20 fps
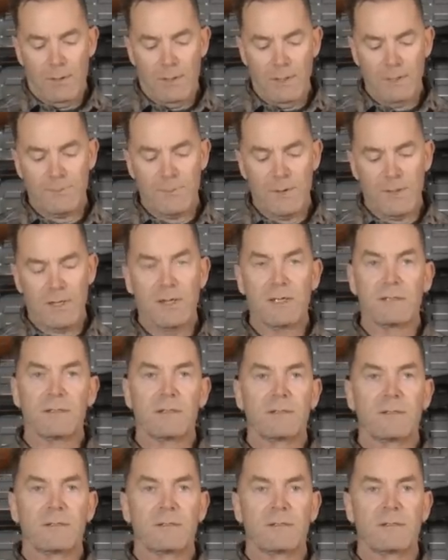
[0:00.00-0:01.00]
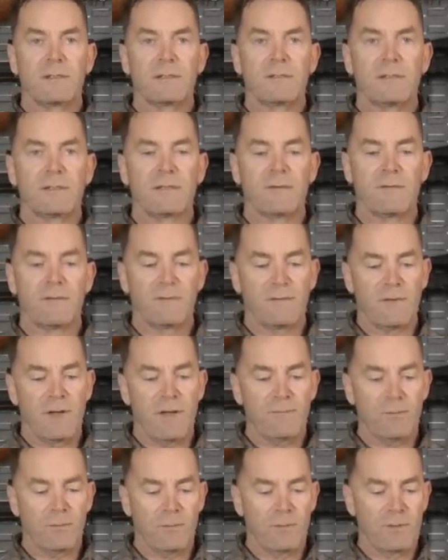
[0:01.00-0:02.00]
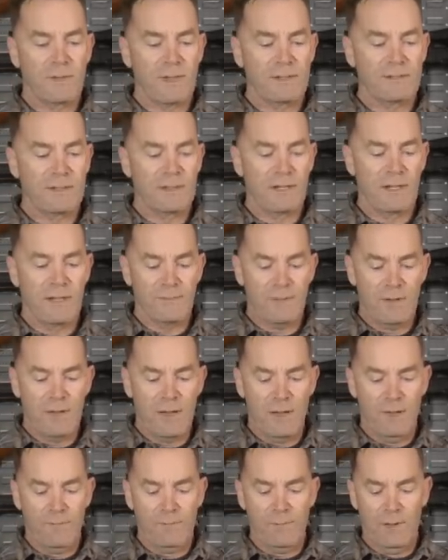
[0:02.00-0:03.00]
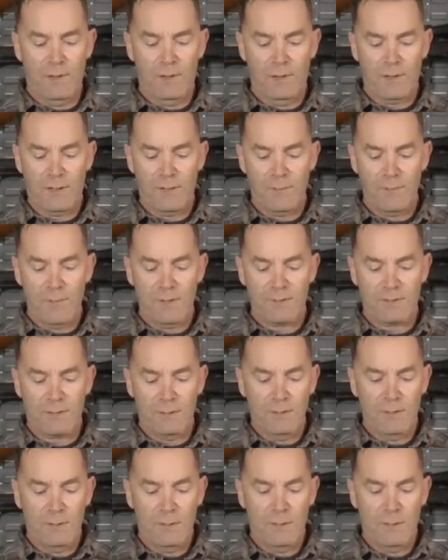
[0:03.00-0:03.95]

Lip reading: this bit isn't CZ-75 or 1911, and if we look at the muzzle,